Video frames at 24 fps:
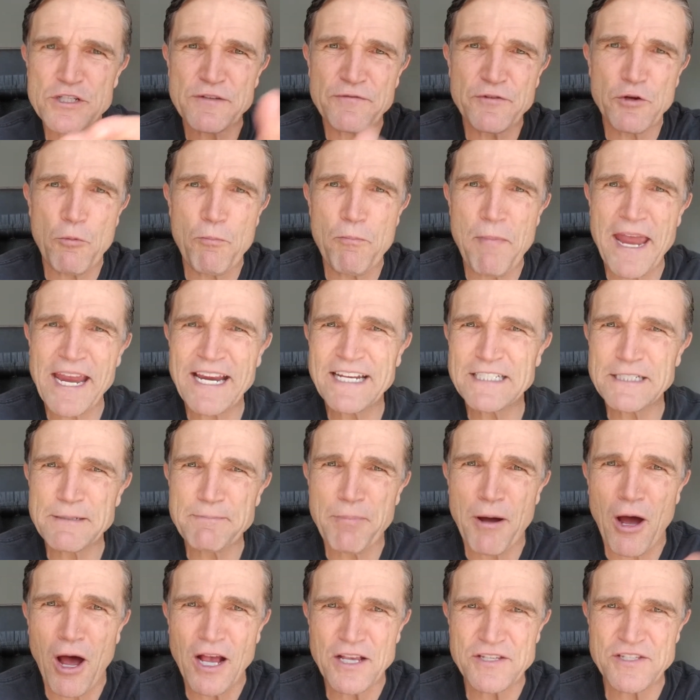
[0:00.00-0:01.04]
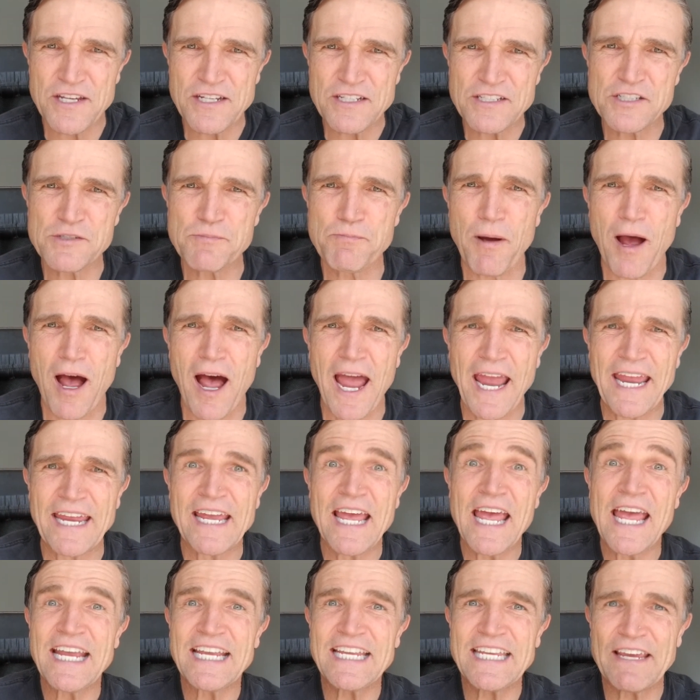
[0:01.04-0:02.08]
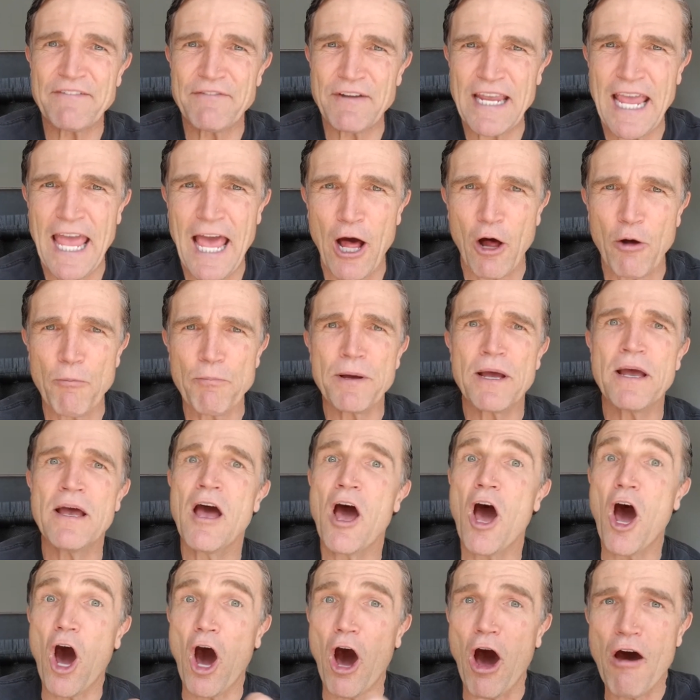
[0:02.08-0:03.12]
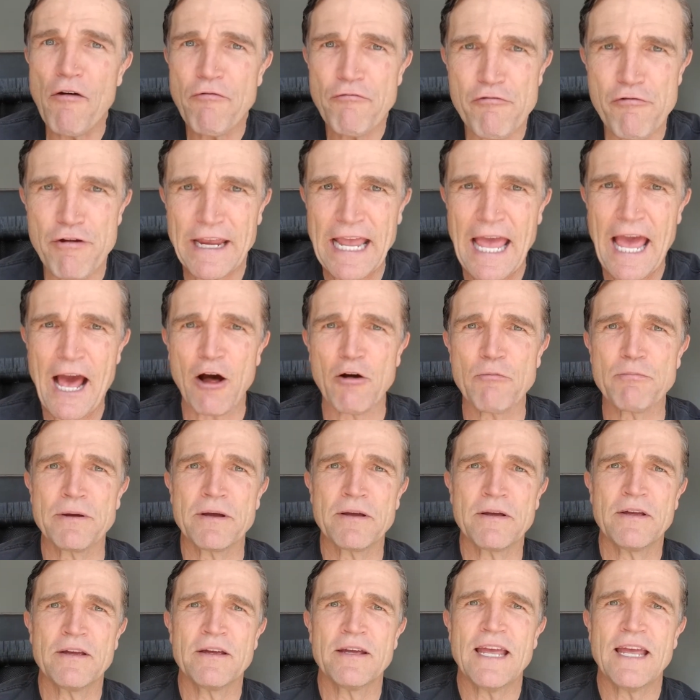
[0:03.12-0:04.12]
if you make deposits by giving help, offering help,